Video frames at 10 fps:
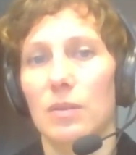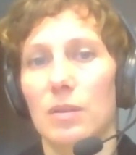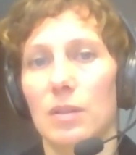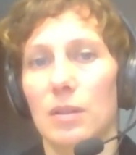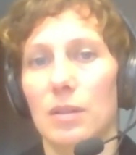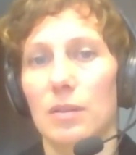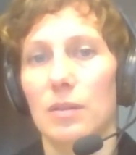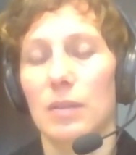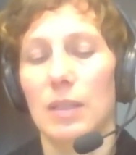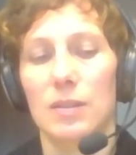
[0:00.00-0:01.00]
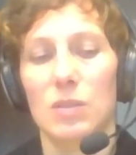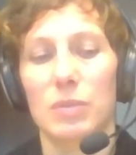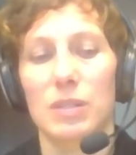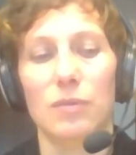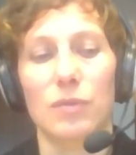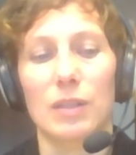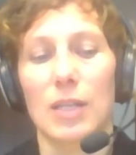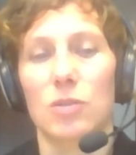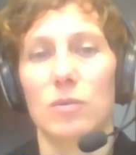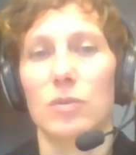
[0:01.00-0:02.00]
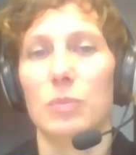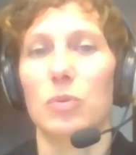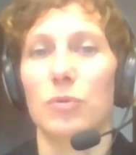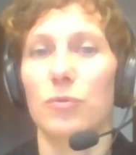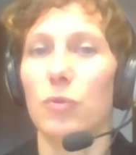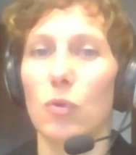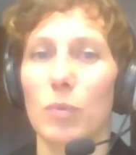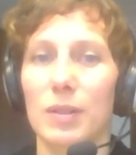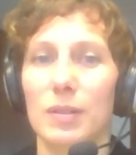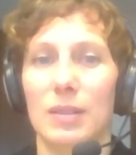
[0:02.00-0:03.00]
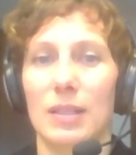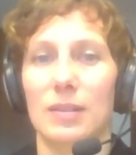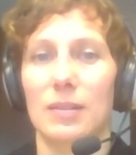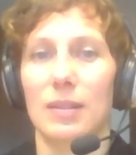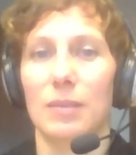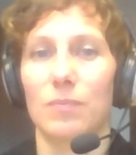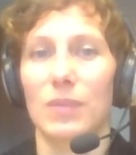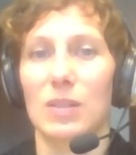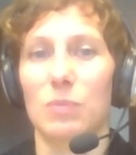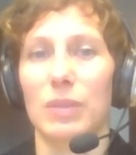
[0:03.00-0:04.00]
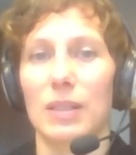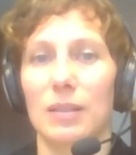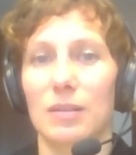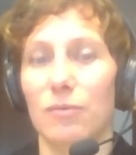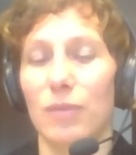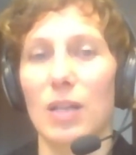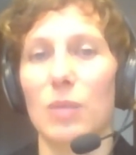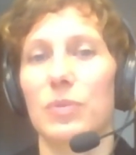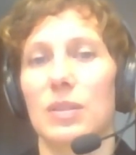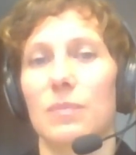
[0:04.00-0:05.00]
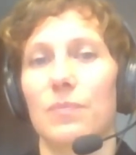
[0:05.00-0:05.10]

there's a specific national report format that is being developed